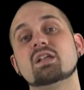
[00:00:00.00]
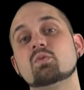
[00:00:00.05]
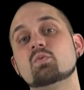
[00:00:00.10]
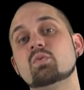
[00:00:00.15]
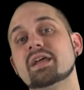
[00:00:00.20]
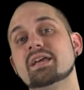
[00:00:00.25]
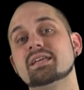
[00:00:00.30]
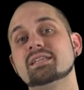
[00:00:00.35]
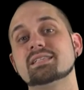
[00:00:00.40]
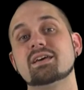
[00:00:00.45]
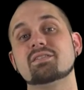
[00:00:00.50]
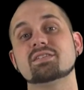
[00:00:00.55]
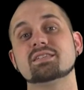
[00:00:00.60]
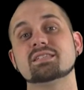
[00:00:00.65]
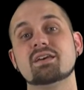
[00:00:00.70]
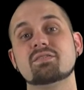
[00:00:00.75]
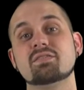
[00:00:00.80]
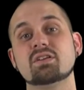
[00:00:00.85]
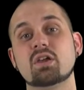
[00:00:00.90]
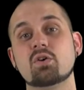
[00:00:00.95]
at
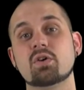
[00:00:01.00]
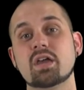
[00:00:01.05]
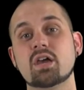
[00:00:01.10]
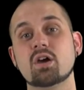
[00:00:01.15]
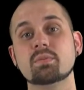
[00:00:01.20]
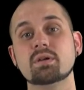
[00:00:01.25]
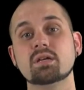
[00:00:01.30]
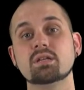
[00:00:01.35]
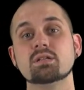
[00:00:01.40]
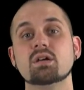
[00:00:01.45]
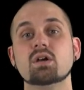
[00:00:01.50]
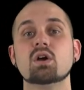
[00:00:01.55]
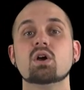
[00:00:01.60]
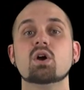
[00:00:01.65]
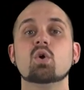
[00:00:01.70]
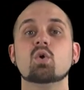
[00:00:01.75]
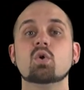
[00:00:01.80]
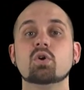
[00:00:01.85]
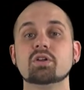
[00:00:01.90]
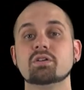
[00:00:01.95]
1-877-GO-HELMET,
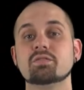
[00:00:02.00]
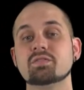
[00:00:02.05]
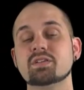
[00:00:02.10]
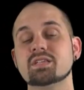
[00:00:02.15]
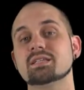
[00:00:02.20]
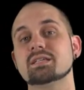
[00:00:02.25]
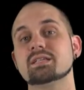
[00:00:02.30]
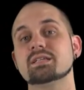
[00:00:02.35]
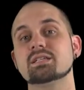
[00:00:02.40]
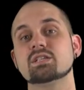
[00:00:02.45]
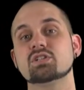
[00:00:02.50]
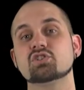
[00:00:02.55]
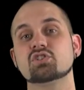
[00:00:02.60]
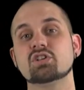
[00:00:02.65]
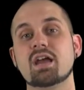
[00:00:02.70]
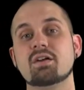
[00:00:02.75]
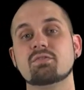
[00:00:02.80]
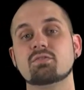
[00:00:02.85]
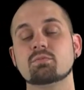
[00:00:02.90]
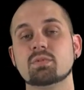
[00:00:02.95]
or you can visit us at
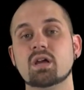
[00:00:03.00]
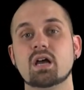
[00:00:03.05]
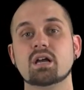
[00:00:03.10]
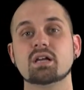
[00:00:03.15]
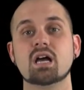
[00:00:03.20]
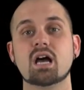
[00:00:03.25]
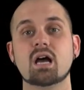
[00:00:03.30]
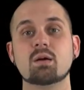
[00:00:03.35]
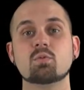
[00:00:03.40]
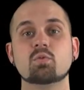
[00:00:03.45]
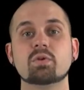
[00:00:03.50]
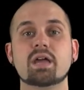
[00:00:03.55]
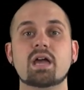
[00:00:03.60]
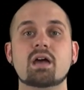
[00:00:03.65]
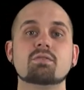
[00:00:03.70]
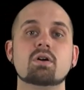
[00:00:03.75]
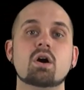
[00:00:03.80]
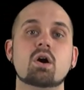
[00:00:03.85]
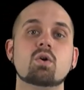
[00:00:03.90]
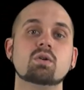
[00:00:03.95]
Jafrum.com, where we
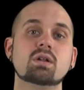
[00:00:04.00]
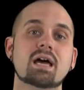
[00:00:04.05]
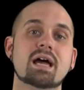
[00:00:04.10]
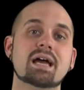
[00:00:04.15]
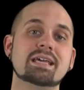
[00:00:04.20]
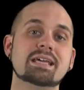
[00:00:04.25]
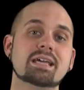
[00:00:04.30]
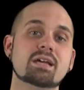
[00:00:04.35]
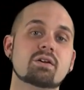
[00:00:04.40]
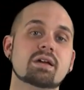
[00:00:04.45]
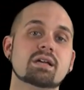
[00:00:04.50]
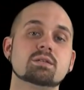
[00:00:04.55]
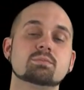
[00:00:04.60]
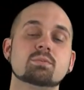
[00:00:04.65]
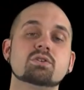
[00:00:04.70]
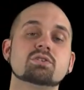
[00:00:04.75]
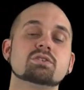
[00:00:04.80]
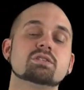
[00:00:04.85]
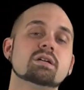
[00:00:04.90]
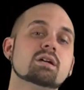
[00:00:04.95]
have online gear
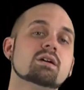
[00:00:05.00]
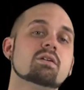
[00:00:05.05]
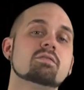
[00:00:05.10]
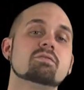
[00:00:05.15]
experts there